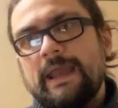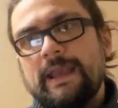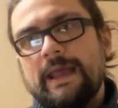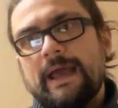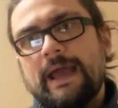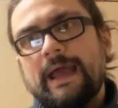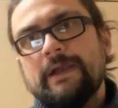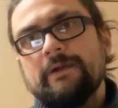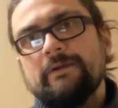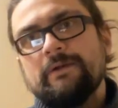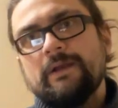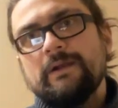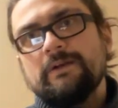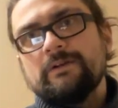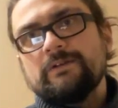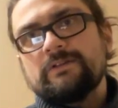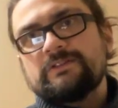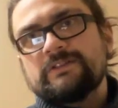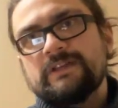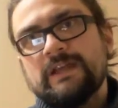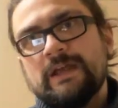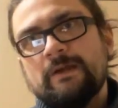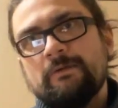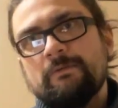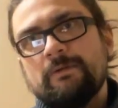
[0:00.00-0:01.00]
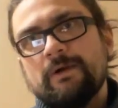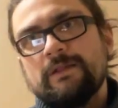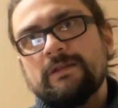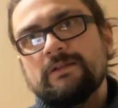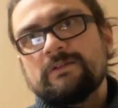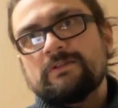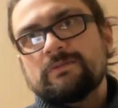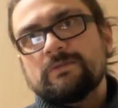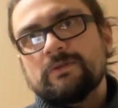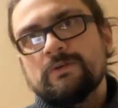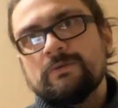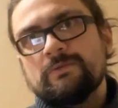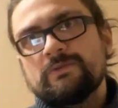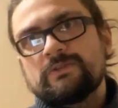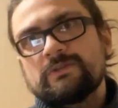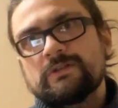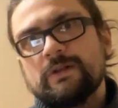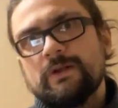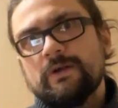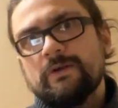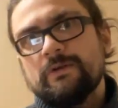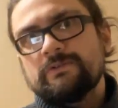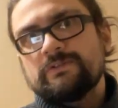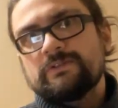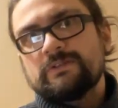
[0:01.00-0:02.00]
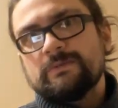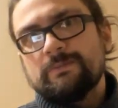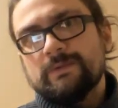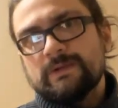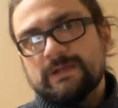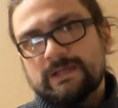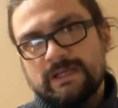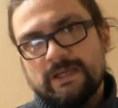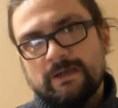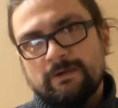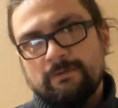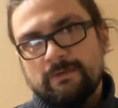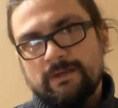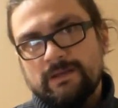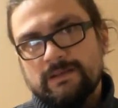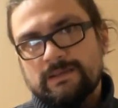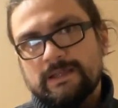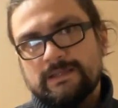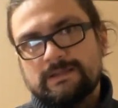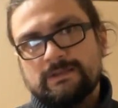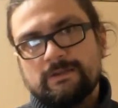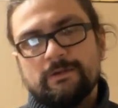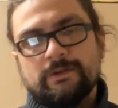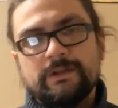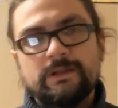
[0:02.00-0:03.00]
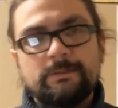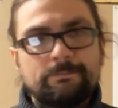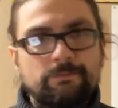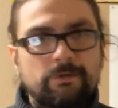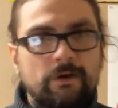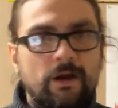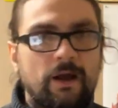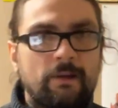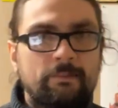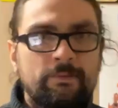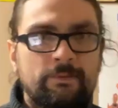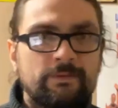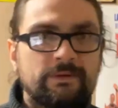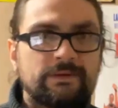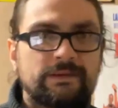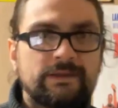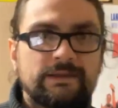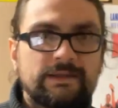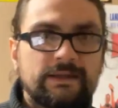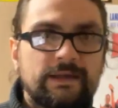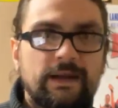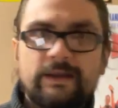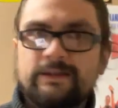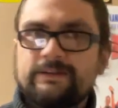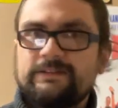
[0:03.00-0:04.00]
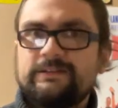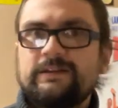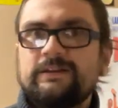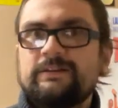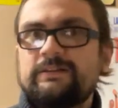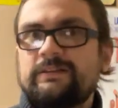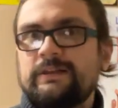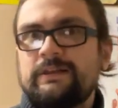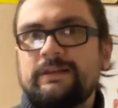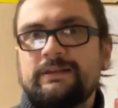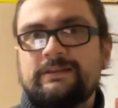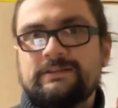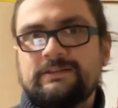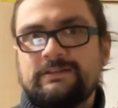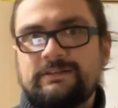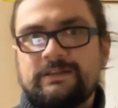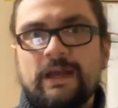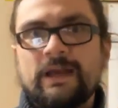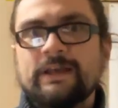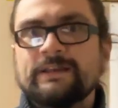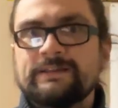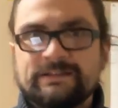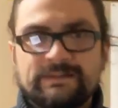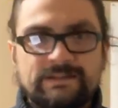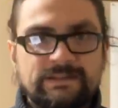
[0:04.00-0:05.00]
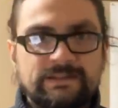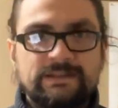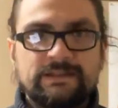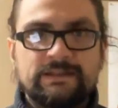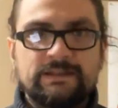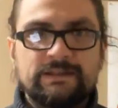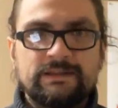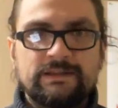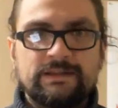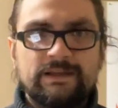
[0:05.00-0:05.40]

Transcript: I don't understand why this room was closed to begin with. Like, the only problem with it that I see is that it's dusty.